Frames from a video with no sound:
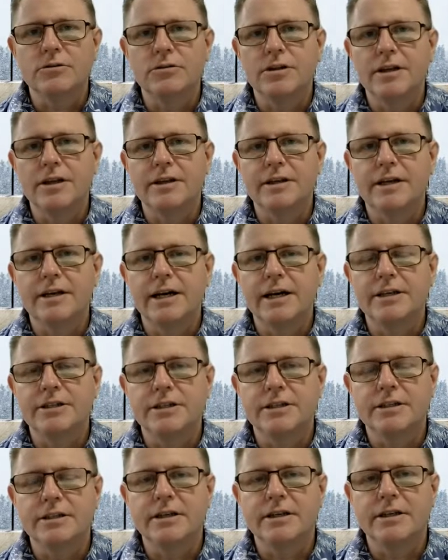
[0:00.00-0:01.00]

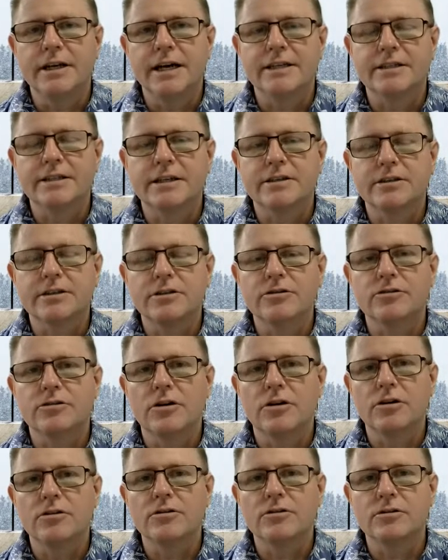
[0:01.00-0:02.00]
authentication and access
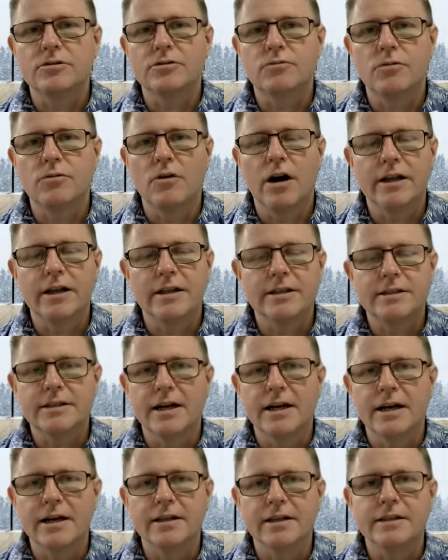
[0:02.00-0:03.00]
controls right at the
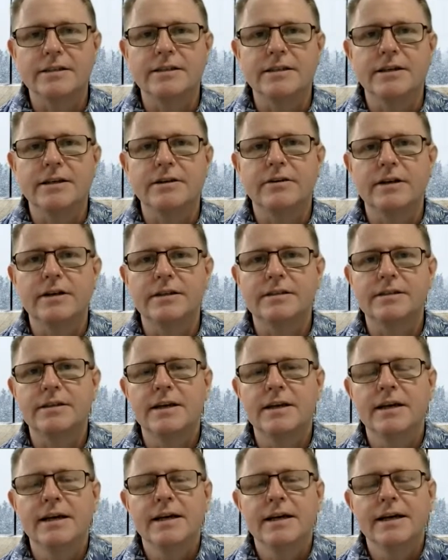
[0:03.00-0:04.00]
start of this series.
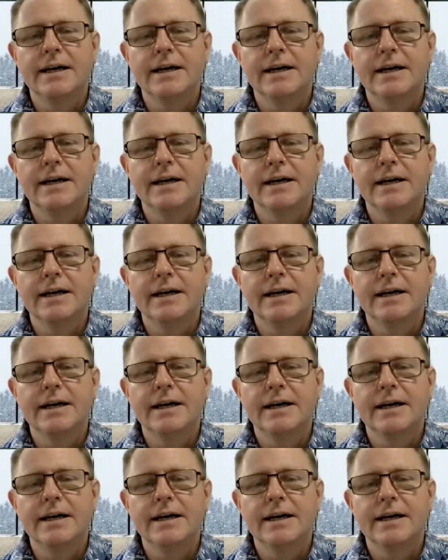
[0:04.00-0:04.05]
